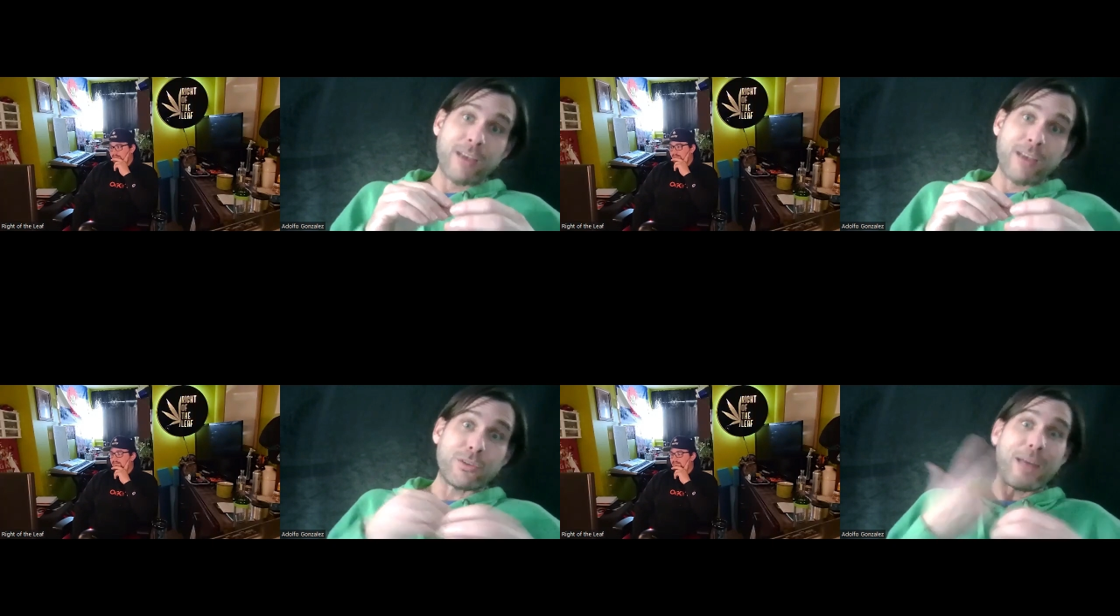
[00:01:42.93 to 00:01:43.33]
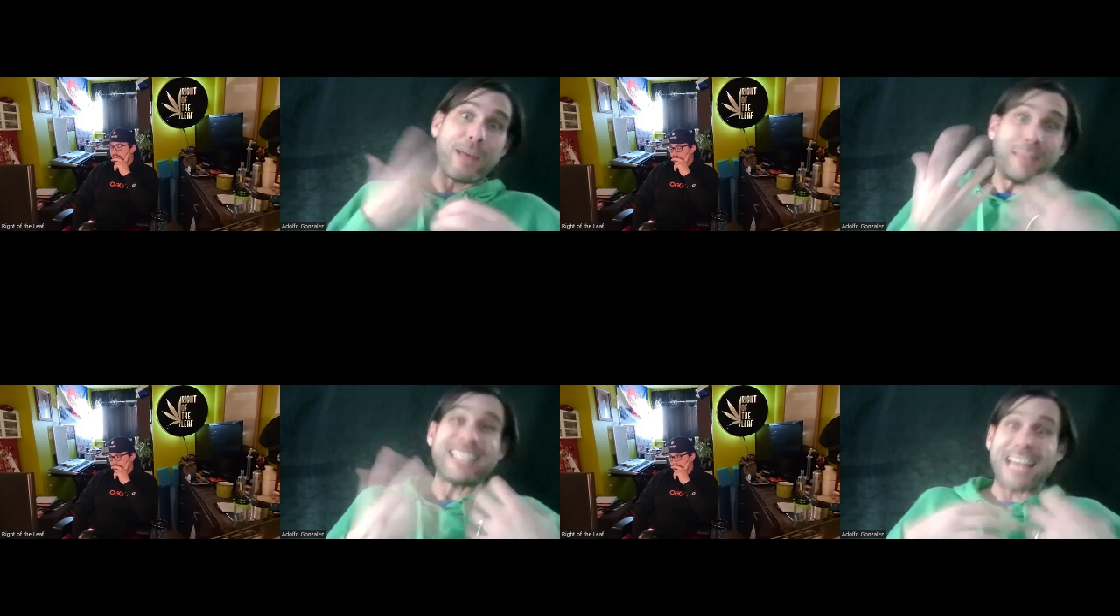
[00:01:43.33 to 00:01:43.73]
So
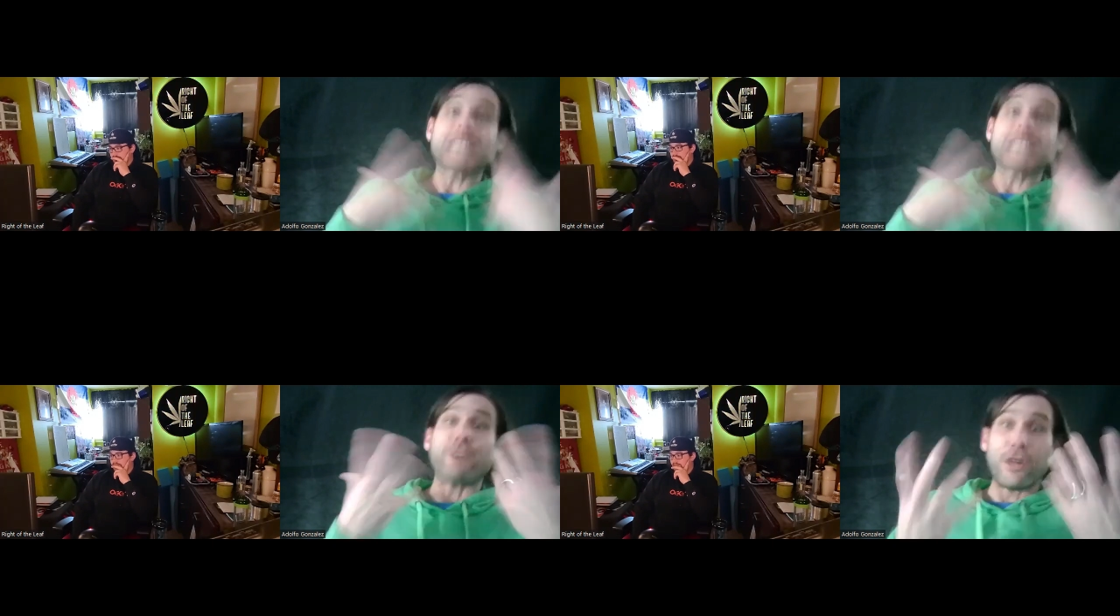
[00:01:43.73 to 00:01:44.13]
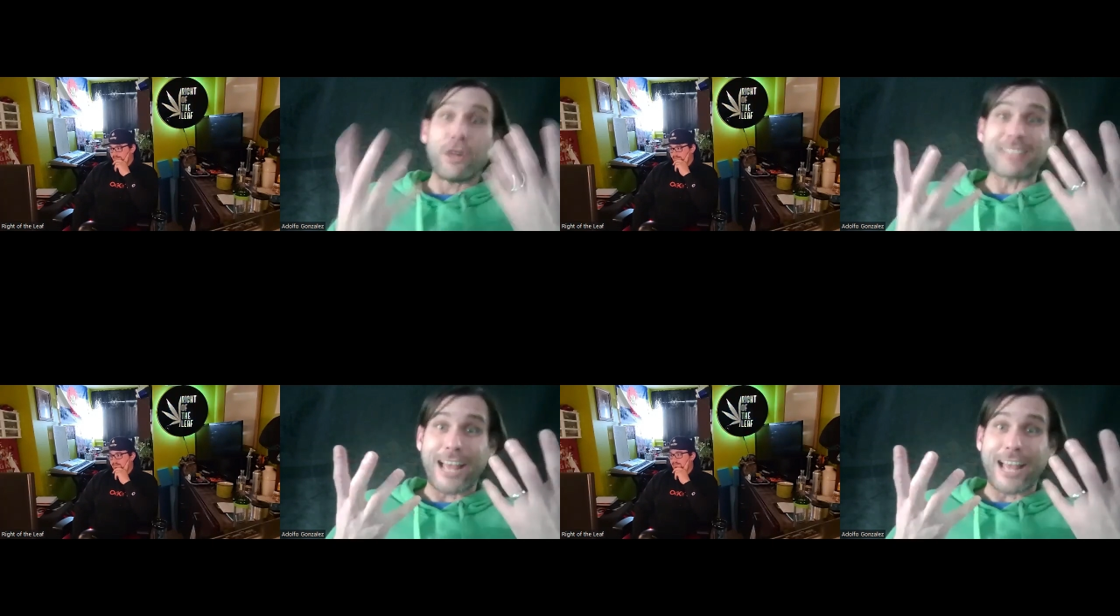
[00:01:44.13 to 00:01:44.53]
that means less
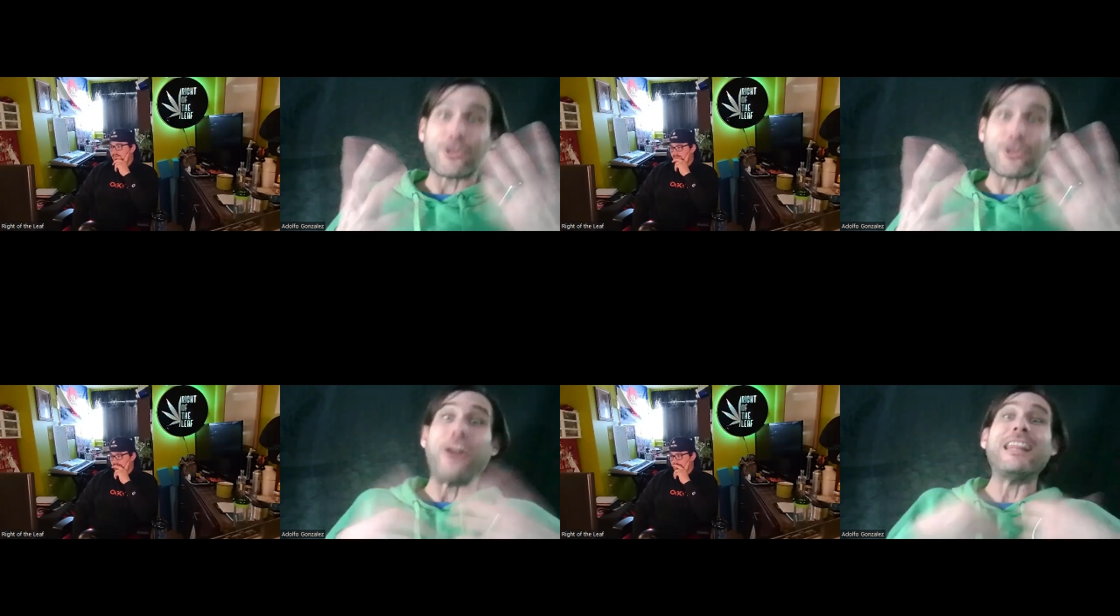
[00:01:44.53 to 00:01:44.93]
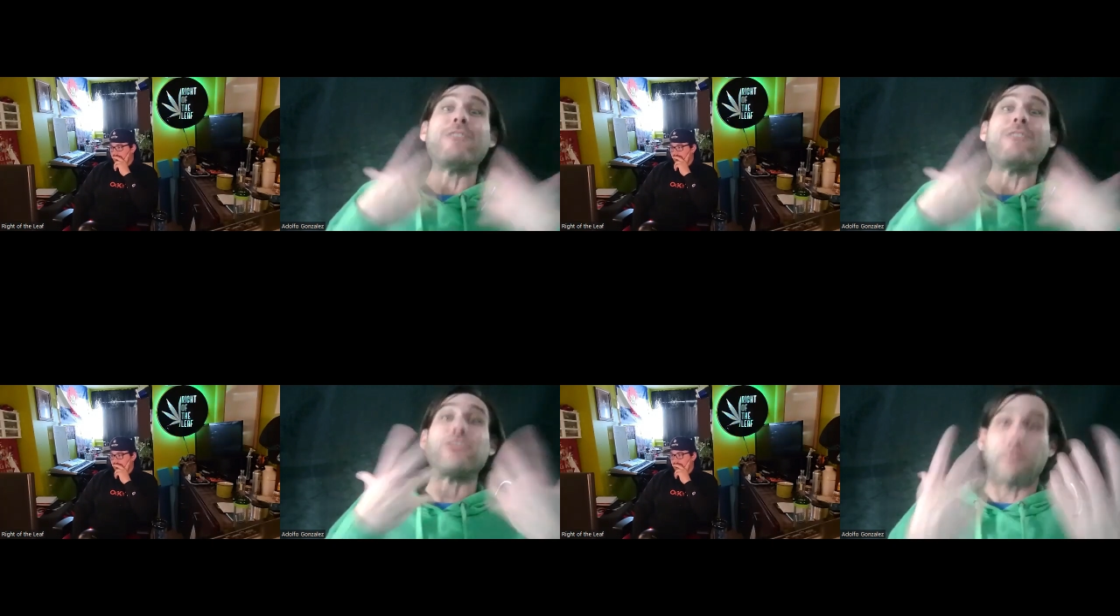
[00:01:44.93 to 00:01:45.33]
volatiles are
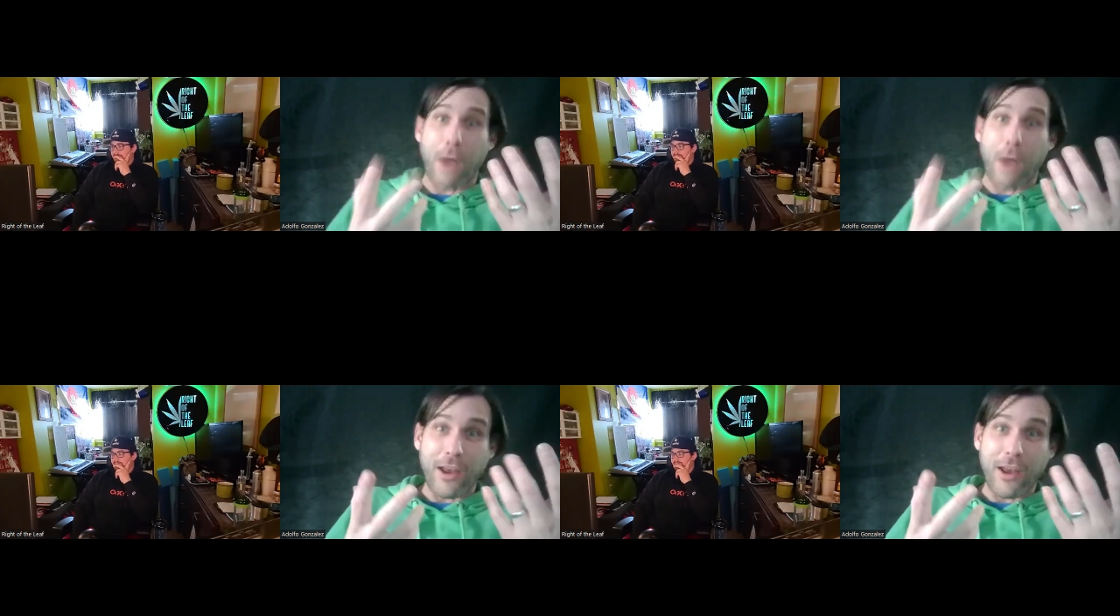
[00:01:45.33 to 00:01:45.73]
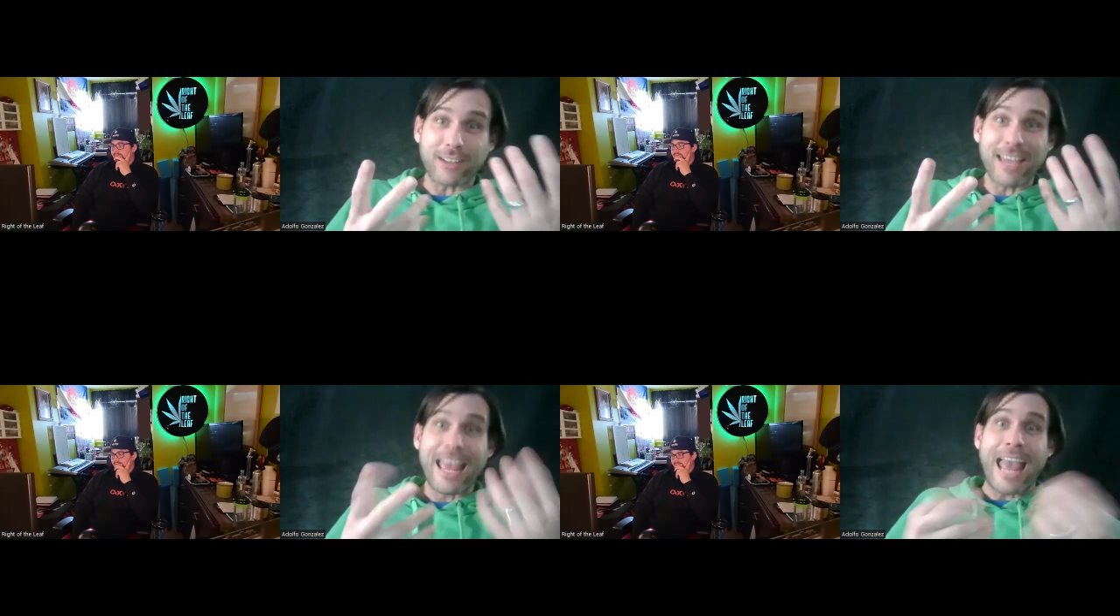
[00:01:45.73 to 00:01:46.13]
leaving the product,